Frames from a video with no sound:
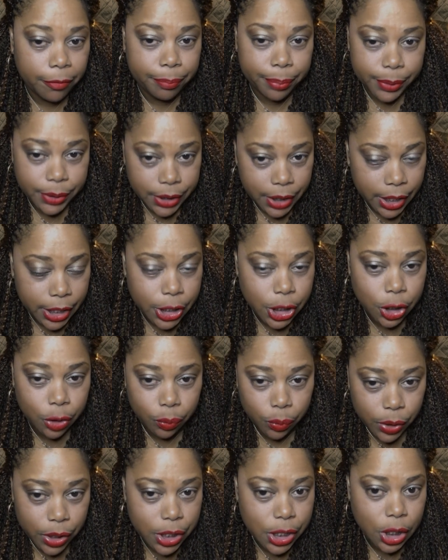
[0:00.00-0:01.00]
of
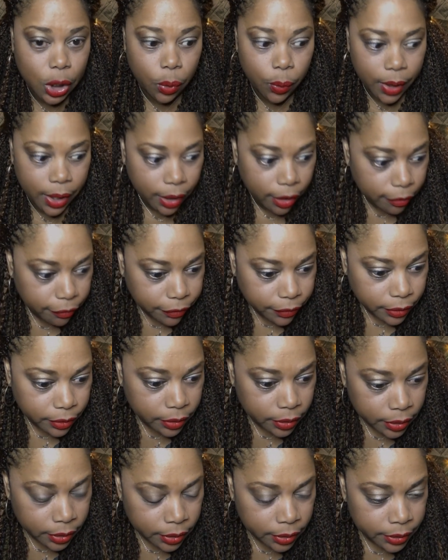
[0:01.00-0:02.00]
protection whatsoever.
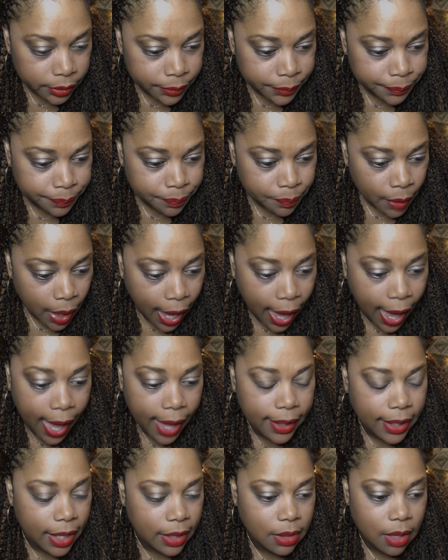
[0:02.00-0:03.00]

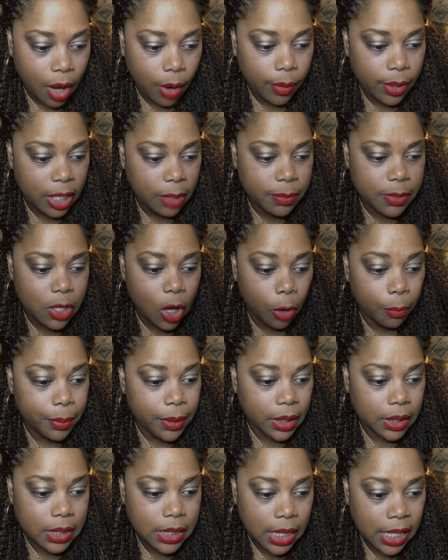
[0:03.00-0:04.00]
How they thought he was going to
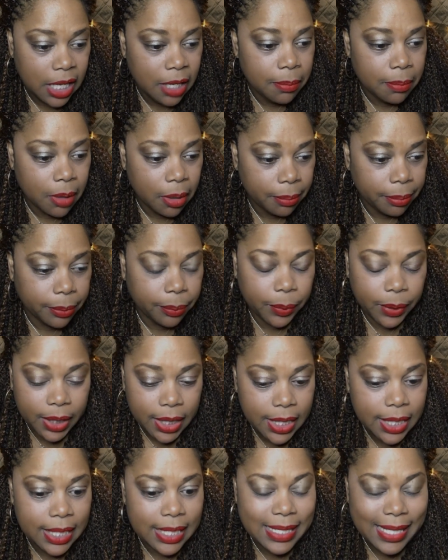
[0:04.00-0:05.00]
be a team member when
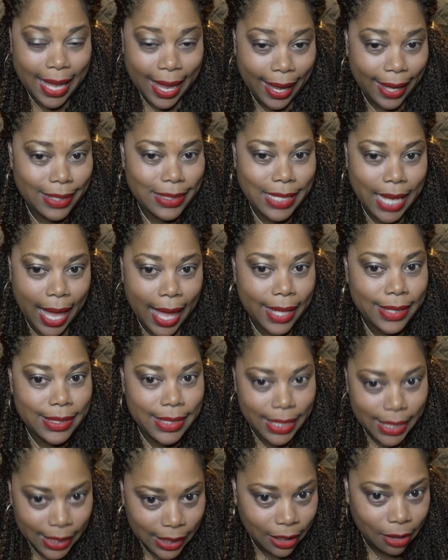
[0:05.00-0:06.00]
he is
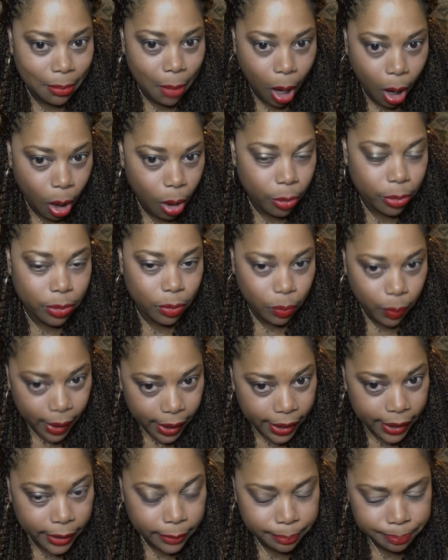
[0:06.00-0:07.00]
anti-team all the
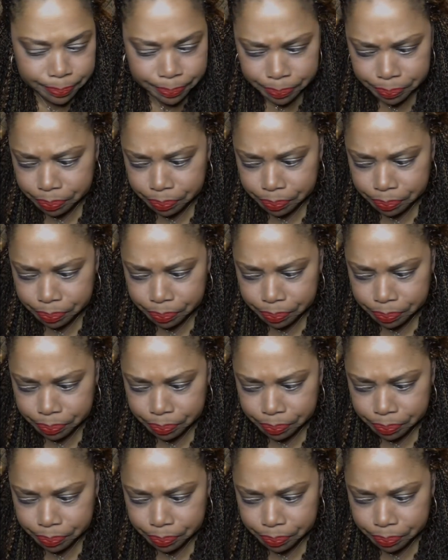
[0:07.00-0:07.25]
way.